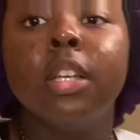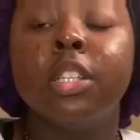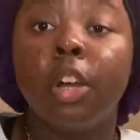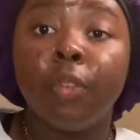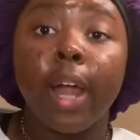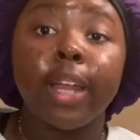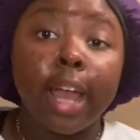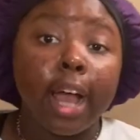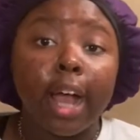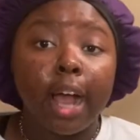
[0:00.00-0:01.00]
So right
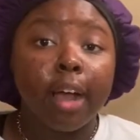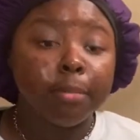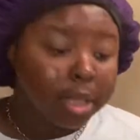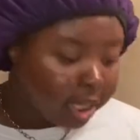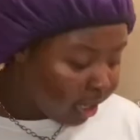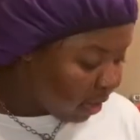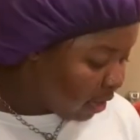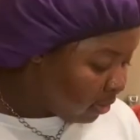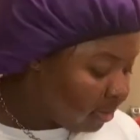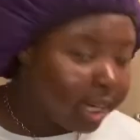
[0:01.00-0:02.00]
now I'm
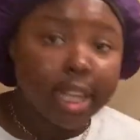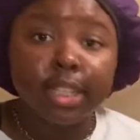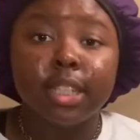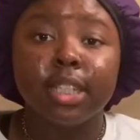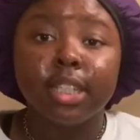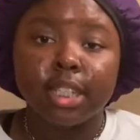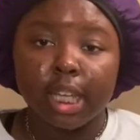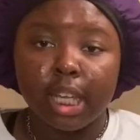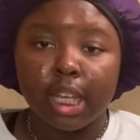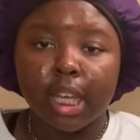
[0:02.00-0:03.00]
here next to the
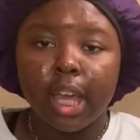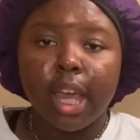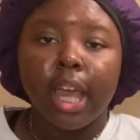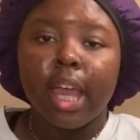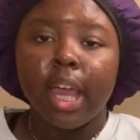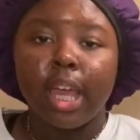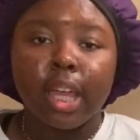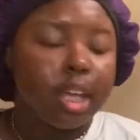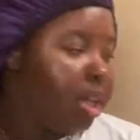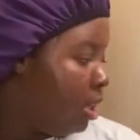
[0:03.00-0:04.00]
sink,
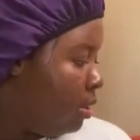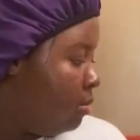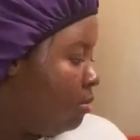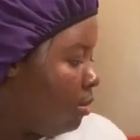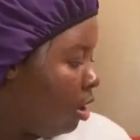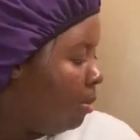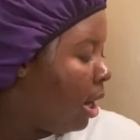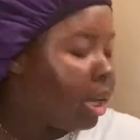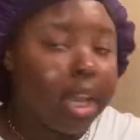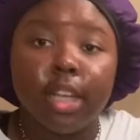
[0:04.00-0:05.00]
and don't
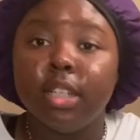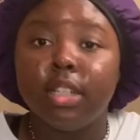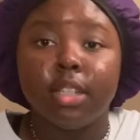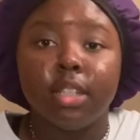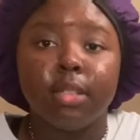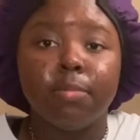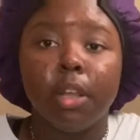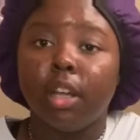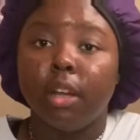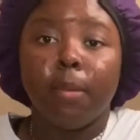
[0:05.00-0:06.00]
mind that, it's just
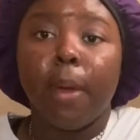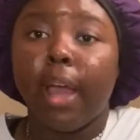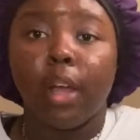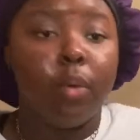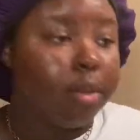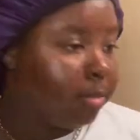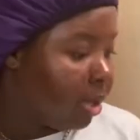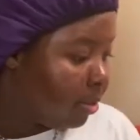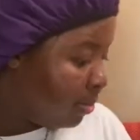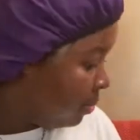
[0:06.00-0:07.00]
plugging up my
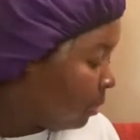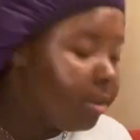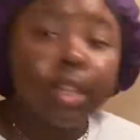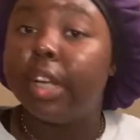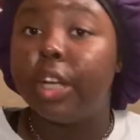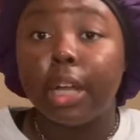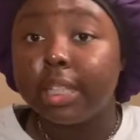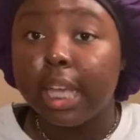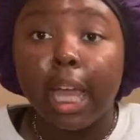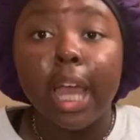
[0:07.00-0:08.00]
equipment, you know what
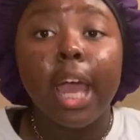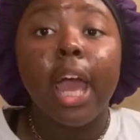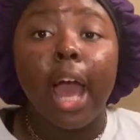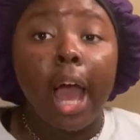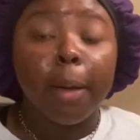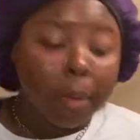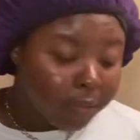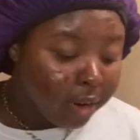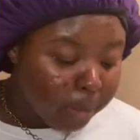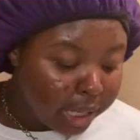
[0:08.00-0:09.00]
I'm saying. I'm
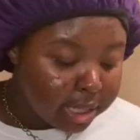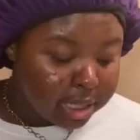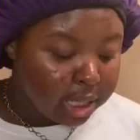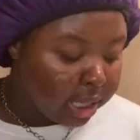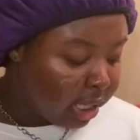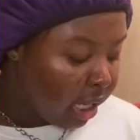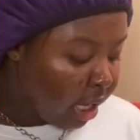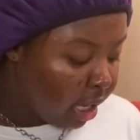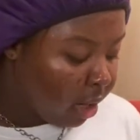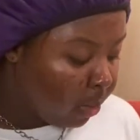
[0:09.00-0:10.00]
over here by the sink,
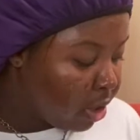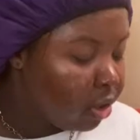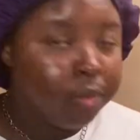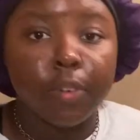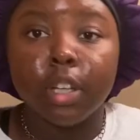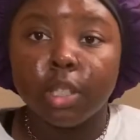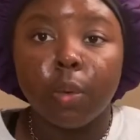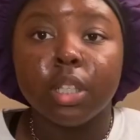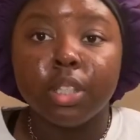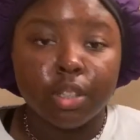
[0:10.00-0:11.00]
and what you first
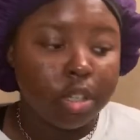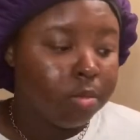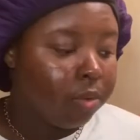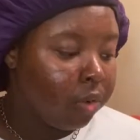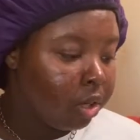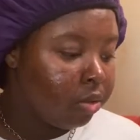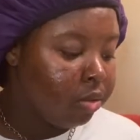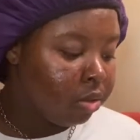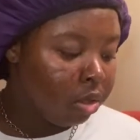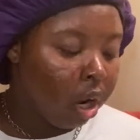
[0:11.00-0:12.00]
want to do before you
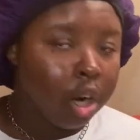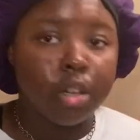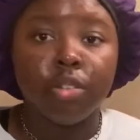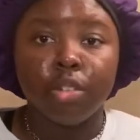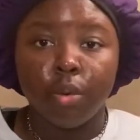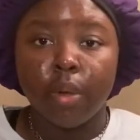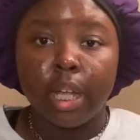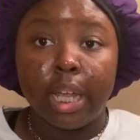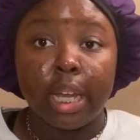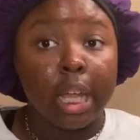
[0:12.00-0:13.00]
start
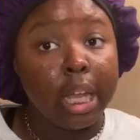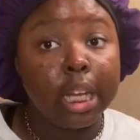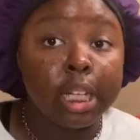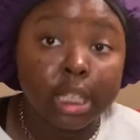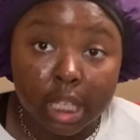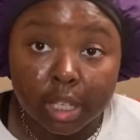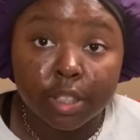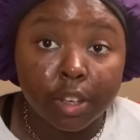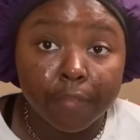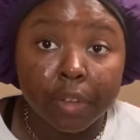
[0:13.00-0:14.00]
doing anything
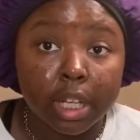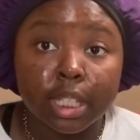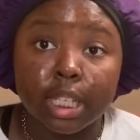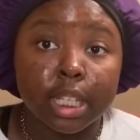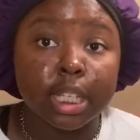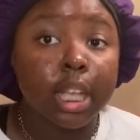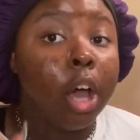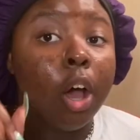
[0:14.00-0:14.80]
to your face is